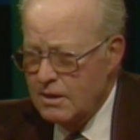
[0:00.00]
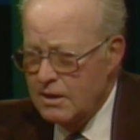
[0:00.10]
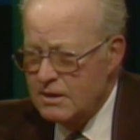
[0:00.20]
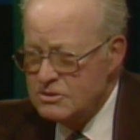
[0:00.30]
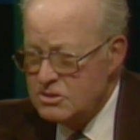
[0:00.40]

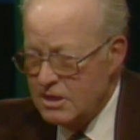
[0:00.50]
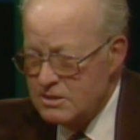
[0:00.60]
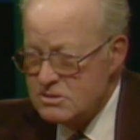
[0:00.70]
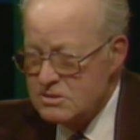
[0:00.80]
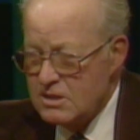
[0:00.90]

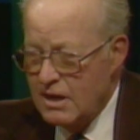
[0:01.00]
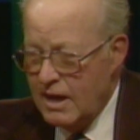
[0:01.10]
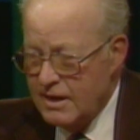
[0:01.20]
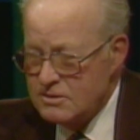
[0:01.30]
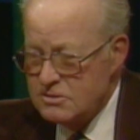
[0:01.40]
unjust
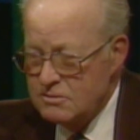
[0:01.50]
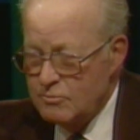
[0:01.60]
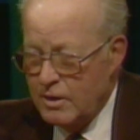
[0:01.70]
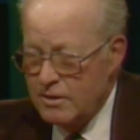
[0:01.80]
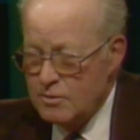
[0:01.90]
action
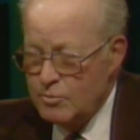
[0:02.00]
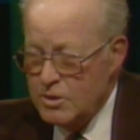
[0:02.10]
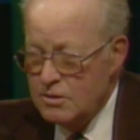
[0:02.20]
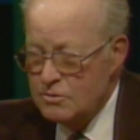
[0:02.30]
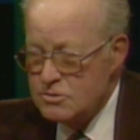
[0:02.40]
by the
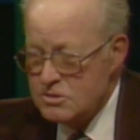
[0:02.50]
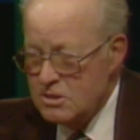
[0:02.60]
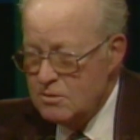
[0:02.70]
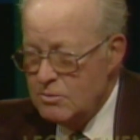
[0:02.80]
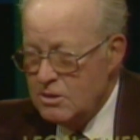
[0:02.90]

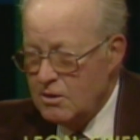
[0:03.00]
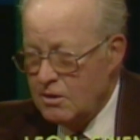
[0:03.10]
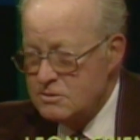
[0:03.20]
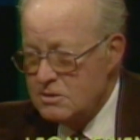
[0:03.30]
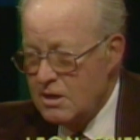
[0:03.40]
PUC
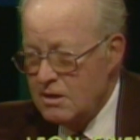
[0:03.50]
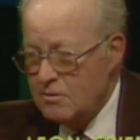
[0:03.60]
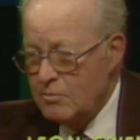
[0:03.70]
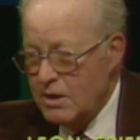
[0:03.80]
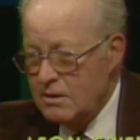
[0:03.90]
because they
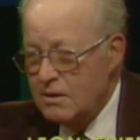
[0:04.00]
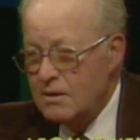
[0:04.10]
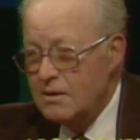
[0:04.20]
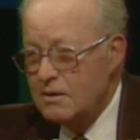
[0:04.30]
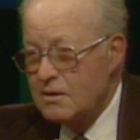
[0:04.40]
had made
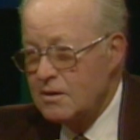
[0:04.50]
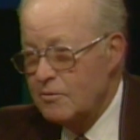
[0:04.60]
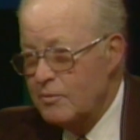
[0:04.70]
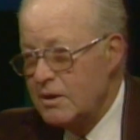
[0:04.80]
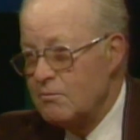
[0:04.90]

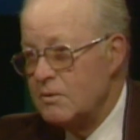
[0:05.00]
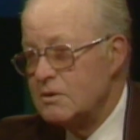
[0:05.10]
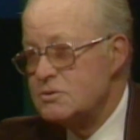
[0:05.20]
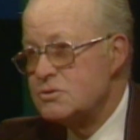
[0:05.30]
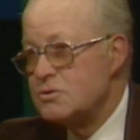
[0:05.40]

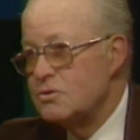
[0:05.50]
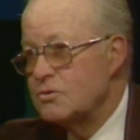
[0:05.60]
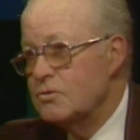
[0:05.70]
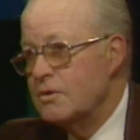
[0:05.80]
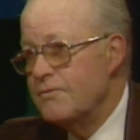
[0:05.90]
commitments
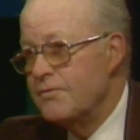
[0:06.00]
to